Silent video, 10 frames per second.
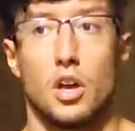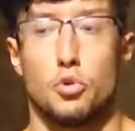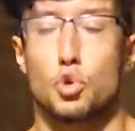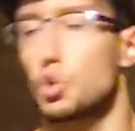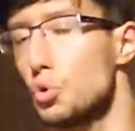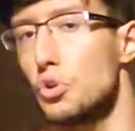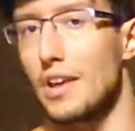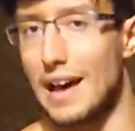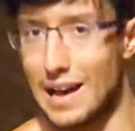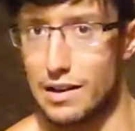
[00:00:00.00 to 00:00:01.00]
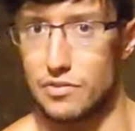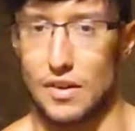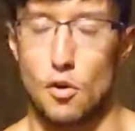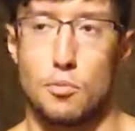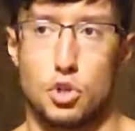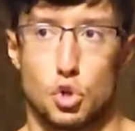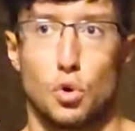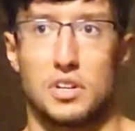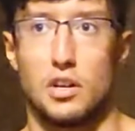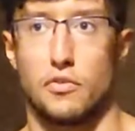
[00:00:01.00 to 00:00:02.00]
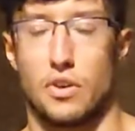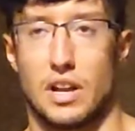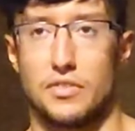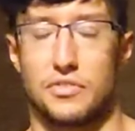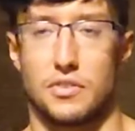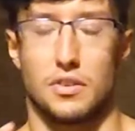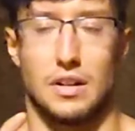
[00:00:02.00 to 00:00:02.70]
You shouldn't have a majority of lifts